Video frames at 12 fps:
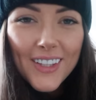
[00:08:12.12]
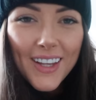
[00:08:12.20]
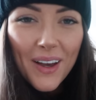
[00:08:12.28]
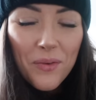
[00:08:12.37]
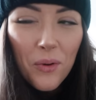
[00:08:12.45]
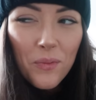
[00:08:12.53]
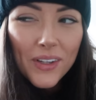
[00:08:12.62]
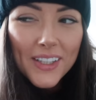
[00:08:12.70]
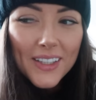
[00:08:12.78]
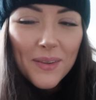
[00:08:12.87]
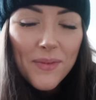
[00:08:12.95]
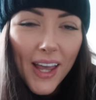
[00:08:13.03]
yeah, I'm hoping we
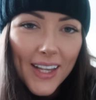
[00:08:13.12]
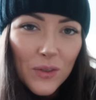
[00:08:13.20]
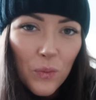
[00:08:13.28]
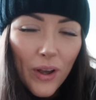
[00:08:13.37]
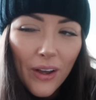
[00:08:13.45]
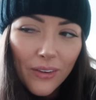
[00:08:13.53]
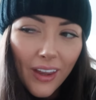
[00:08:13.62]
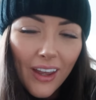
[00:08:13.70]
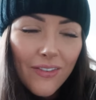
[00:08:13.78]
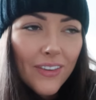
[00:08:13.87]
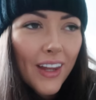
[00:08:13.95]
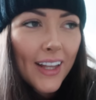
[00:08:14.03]
see some nice
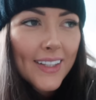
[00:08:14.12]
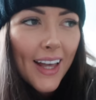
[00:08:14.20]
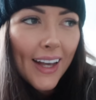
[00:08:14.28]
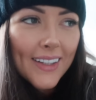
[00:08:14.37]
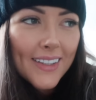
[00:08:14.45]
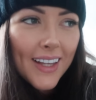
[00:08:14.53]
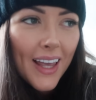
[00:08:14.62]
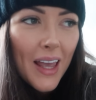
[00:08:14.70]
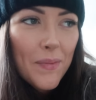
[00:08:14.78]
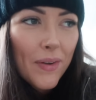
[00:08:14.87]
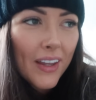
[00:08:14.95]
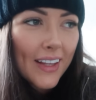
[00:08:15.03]
wildlife, and nice
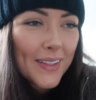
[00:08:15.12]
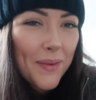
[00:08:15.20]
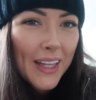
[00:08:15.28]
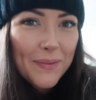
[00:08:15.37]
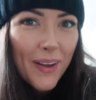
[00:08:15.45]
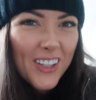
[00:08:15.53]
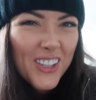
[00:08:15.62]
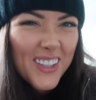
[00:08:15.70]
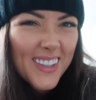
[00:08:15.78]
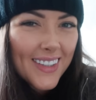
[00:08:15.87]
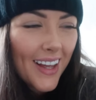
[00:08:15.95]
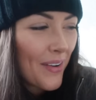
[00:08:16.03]
landscape, and get some nice pictures
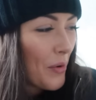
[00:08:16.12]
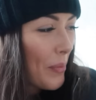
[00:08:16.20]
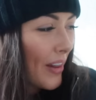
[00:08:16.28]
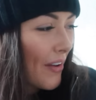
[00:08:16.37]
and stuff. It'll be